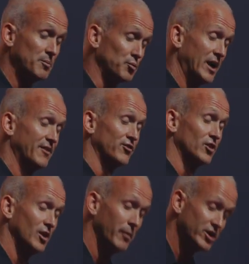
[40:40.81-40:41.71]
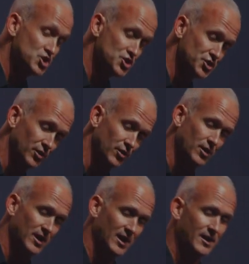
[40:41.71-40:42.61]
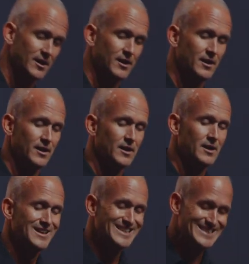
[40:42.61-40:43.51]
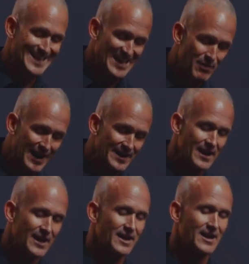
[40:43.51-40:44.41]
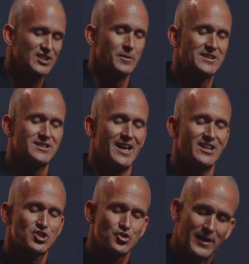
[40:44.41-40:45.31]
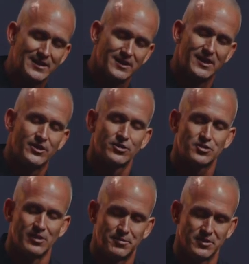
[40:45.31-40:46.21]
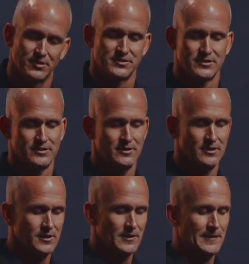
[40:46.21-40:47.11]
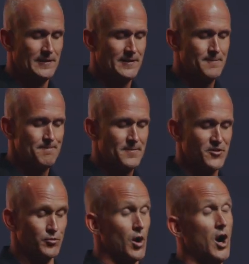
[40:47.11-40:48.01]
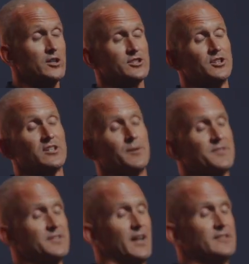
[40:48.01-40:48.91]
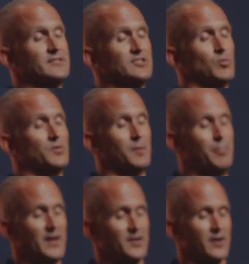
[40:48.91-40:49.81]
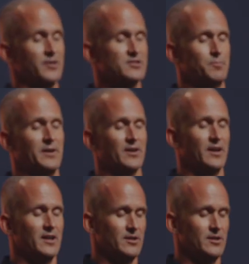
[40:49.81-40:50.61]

pray for a maturity day by day, as we say, strengthened in your scriptures. Through all circumstances, we'll depend on your spirit.